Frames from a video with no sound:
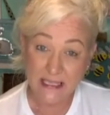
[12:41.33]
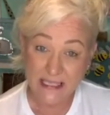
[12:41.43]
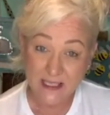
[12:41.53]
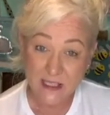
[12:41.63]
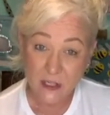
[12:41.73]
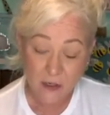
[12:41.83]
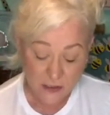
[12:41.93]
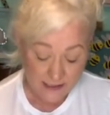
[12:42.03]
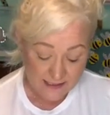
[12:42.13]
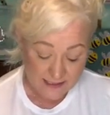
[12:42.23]
easier
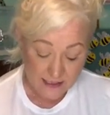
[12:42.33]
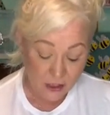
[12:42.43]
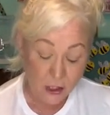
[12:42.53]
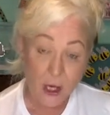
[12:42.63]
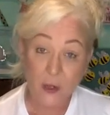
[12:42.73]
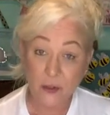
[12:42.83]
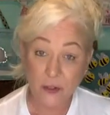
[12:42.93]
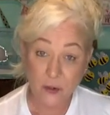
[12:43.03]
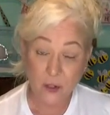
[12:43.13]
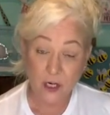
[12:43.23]
because it's going to coat
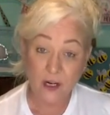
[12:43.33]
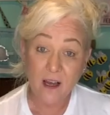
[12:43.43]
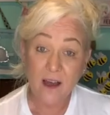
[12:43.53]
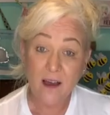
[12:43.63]
your